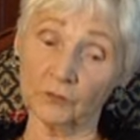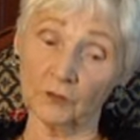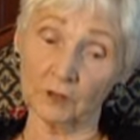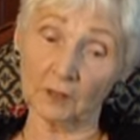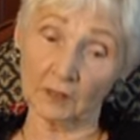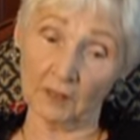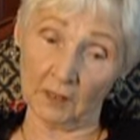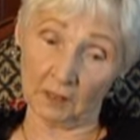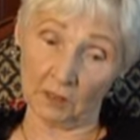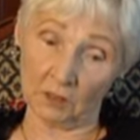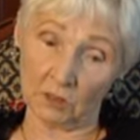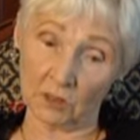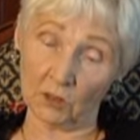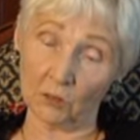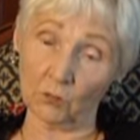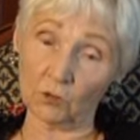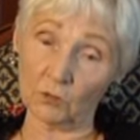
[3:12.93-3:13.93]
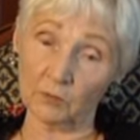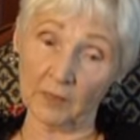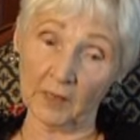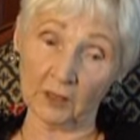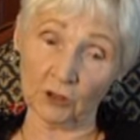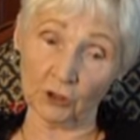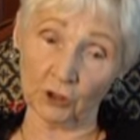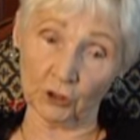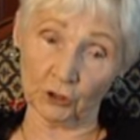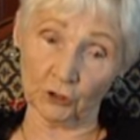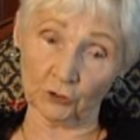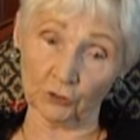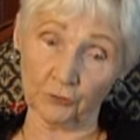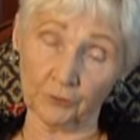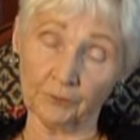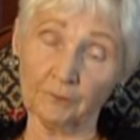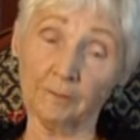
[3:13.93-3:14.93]
the ladies that was my
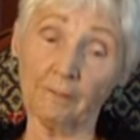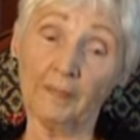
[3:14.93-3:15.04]
teacher,